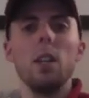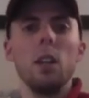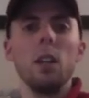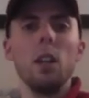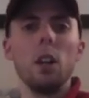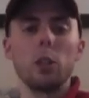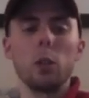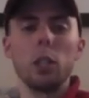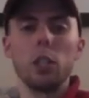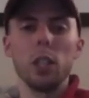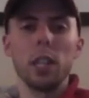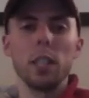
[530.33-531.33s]
on a
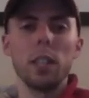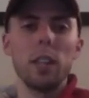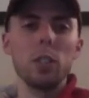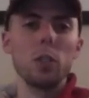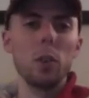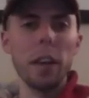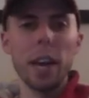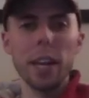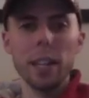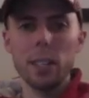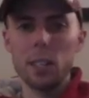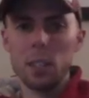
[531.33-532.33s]
creature like that. So
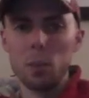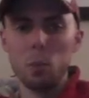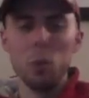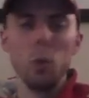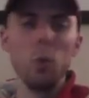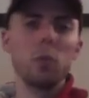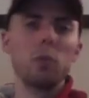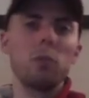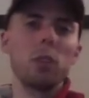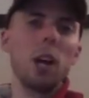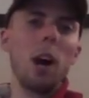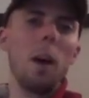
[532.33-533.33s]
that is the rules
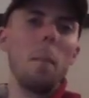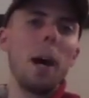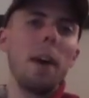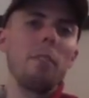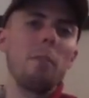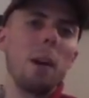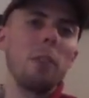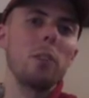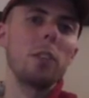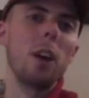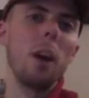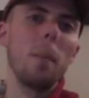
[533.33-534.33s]
for combat, for
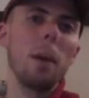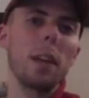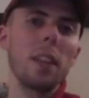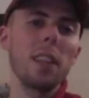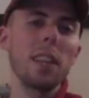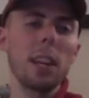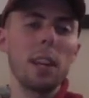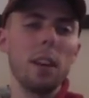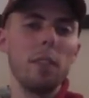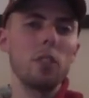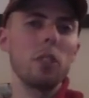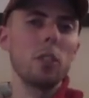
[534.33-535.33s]
mounted combat. I think that
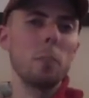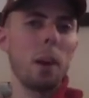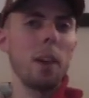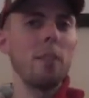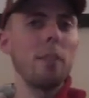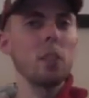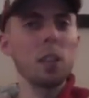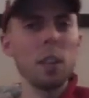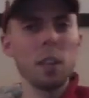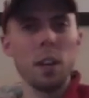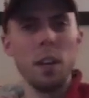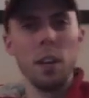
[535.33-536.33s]
covers just about
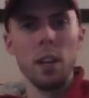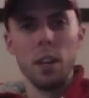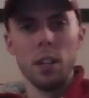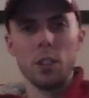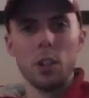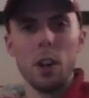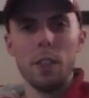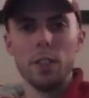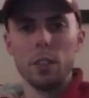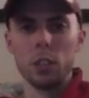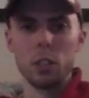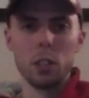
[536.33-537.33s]
everything. Sorry if
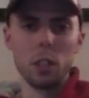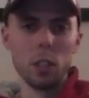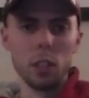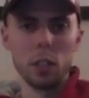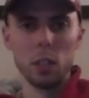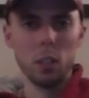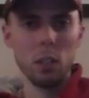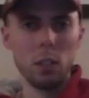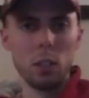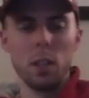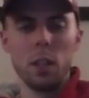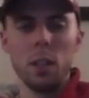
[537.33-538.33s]
it's just a
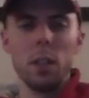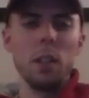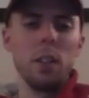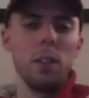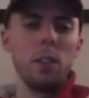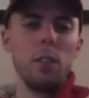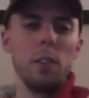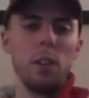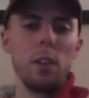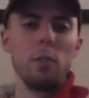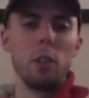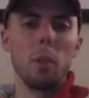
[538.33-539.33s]
little,
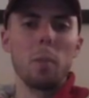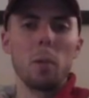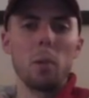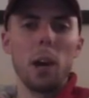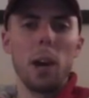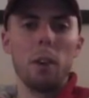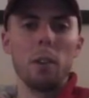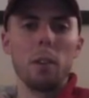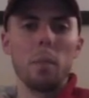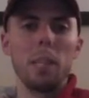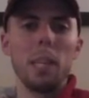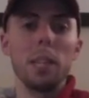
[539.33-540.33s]
jumping around,
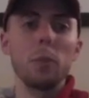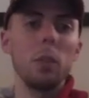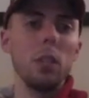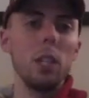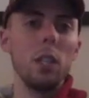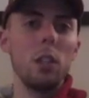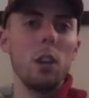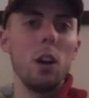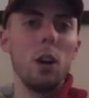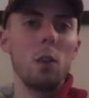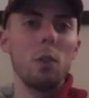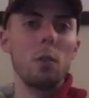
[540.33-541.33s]
but that's what you need to
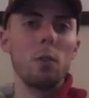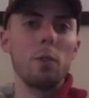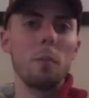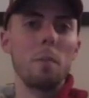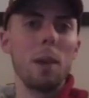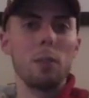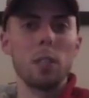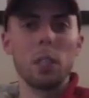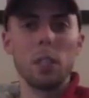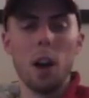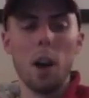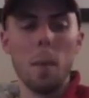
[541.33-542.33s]
know for
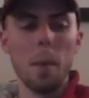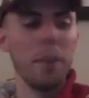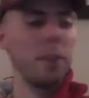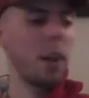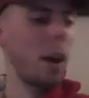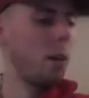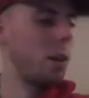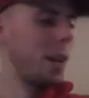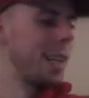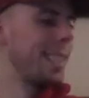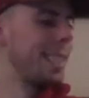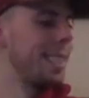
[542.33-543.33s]
mounted combat. Now,
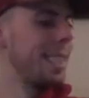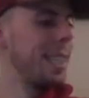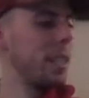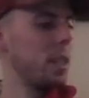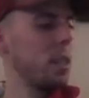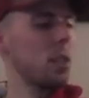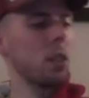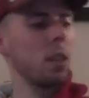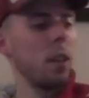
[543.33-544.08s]
ideas